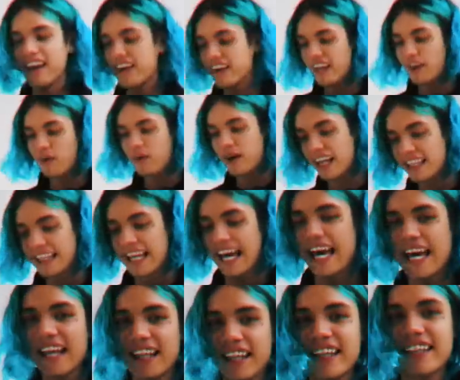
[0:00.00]
Hell yeah, we got the
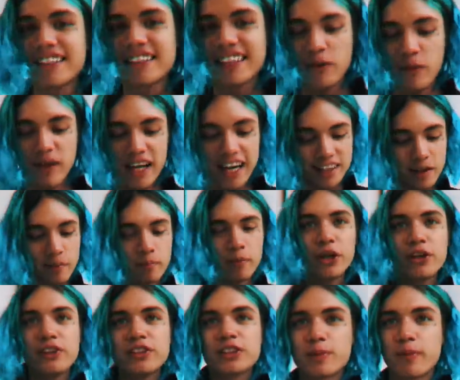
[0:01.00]
aliens and we got the
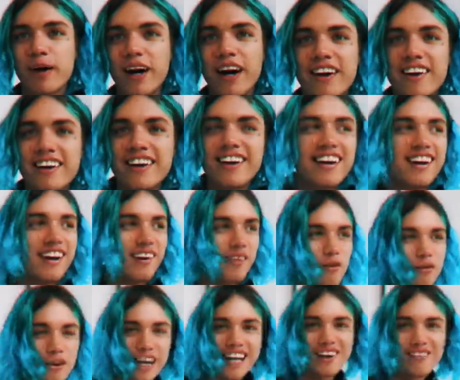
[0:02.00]
moons, bro.
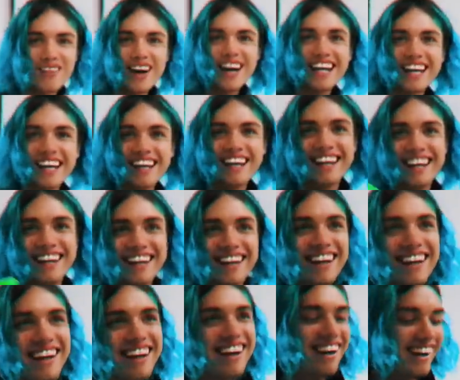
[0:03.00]
I'm fucking ready.
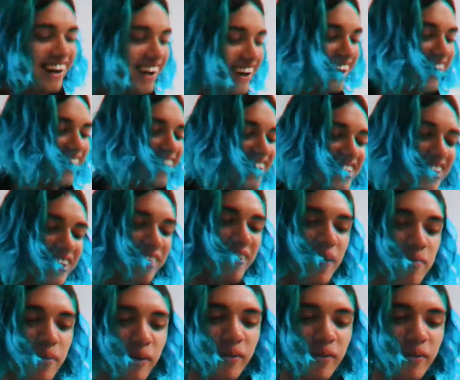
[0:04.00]
Okay, can you take me a